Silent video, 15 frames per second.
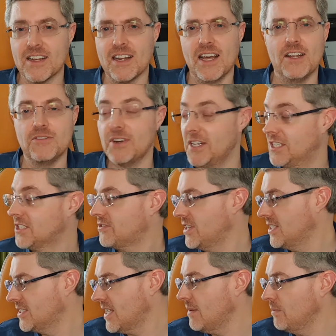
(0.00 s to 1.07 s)
Land Registry
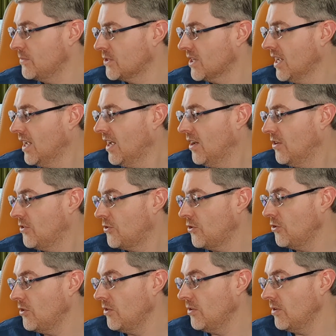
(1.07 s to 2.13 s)
seems
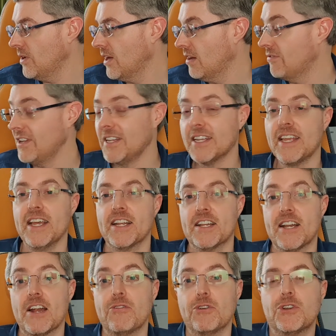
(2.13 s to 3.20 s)
to have indicated
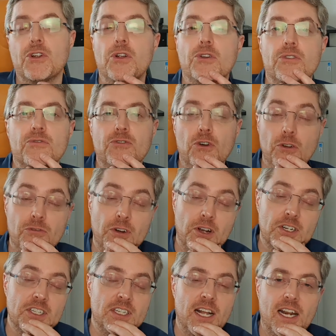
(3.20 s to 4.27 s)
a return to full
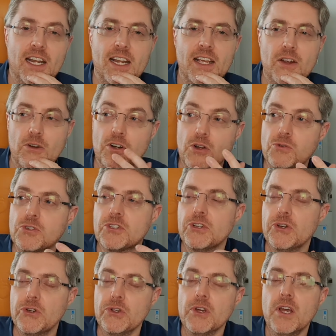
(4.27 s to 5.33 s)
functionality, or close
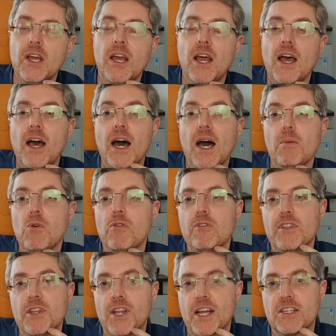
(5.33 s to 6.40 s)
to, over
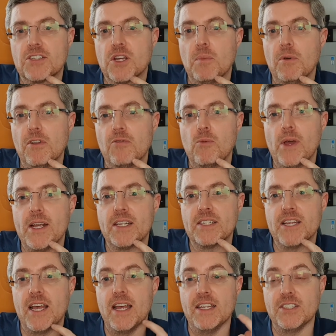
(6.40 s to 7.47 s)
the next couple of weeks
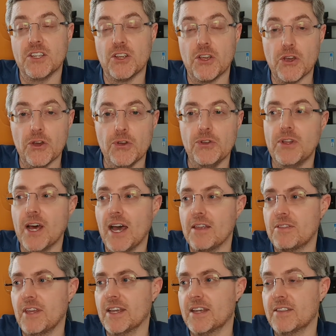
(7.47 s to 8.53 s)
is good. I
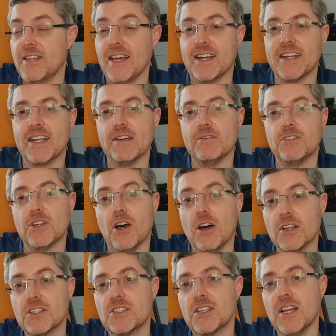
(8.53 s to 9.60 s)
think it then gives
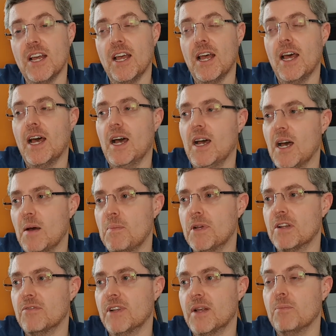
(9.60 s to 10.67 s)
us a bit
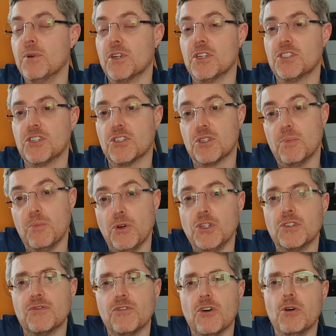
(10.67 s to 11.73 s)
of an impetus just to push
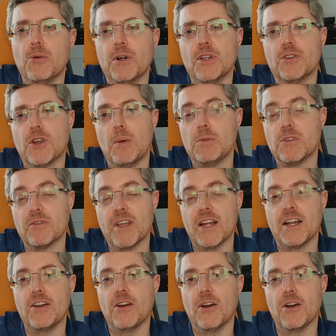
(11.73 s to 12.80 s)
forward in terms of
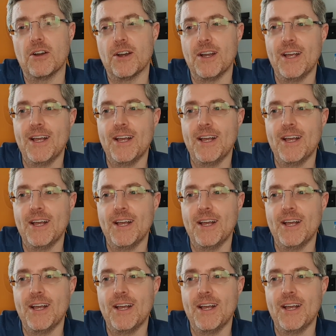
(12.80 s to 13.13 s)
getting our